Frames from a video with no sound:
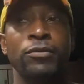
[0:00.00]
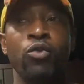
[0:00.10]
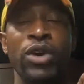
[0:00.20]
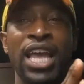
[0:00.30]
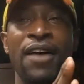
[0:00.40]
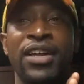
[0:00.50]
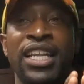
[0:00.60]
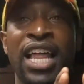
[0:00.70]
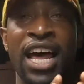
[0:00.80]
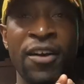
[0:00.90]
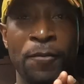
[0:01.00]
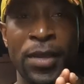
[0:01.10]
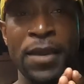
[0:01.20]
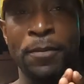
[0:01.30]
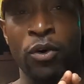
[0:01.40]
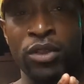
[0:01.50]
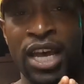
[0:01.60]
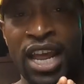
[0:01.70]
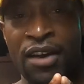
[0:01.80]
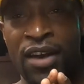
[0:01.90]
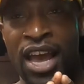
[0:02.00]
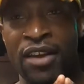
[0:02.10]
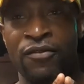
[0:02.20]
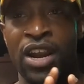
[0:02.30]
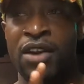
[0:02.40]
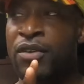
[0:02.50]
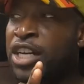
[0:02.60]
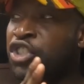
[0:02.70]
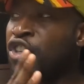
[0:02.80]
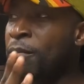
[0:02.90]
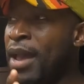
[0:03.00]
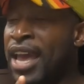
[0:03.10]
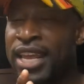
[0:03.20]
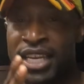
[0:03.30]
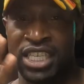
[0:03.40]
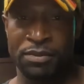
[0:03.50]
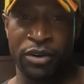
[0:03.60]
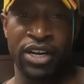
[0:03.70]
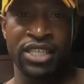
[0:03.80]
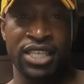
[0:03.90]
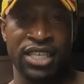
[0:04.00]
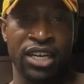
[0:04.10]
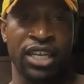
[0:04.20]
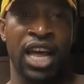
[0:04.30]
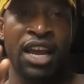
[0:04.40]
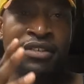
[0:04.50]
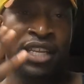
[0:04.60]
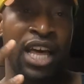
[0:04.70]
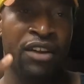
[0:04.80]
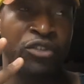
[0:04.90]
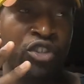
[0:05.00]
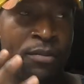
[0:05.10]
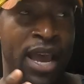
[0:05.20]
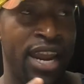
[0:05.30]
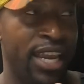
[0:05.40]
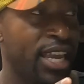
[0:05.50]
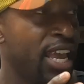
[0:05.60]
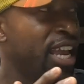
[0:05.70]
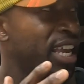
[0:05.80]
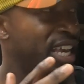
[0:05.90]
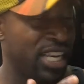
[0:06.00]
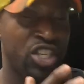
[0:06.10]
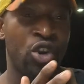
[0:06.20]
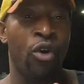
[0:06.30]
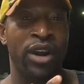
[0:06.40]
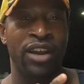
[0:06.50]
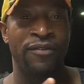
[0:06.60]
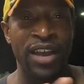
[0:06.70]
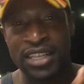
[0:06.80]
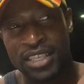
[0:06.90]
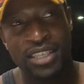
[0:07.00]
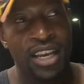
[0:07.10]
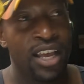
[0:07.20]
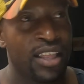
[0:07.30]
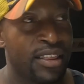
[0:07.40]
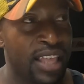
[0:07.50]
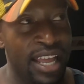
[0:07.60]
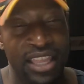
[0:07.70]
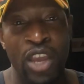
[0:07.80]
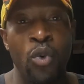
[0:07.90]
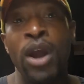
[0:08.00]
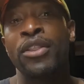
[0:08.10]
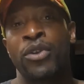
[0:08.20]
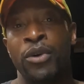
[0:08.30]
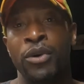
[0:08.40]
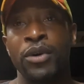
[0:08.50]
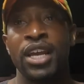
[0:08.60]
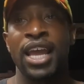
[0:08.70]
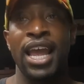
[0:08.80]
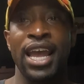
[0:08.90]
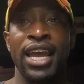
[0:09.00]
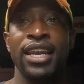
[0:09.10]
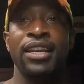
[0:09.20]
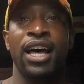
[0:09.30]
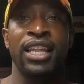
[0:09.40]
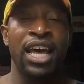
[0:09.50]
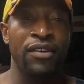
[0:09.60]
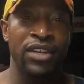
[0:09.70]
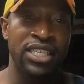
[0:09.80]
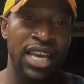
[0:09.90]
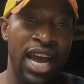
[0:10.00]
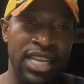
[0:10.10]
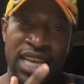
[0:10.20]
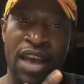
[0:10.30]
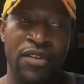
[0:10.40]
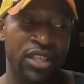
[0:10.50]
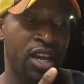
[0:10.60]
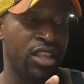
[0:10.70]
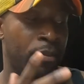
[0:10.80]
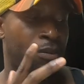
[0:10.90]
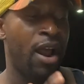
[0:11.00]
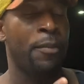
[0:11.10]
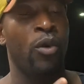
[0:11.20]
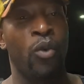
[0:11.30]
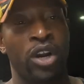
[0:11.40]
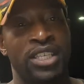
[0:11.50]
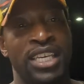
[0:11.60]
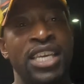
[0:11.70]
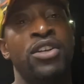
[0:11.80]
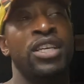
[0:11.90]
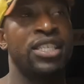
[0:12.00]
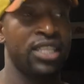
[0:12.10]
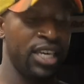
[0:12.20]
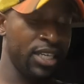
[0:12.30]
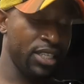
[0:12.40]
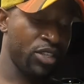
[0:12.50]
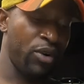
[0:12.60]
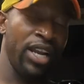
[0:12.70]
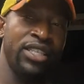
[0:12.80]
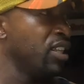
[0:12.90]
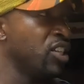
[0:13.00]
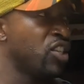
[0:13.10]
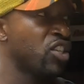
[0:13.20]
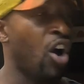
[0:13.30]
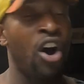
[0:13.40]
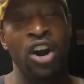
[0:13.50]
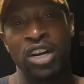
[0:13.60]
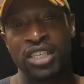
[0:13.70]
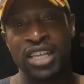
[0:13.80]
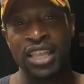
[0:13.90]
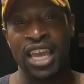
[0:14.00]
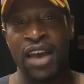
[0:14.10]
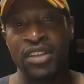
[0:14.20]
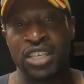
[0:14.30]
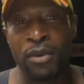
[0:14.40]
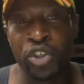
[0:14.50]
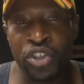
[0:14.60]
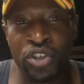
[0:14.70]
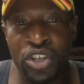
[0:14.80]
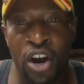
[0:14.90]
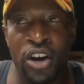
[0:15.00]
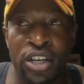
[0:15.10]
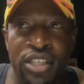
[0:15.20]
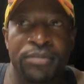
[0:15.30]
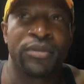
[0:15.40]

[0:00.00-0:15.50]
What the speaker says: we have a lot of people that have had very, very traumatic experiences in their lives, a lot of traumatic, historic events that they went through. And a lot of these guys haven't done the proper work to heal these things, right? These scars that they have, these emotional scars.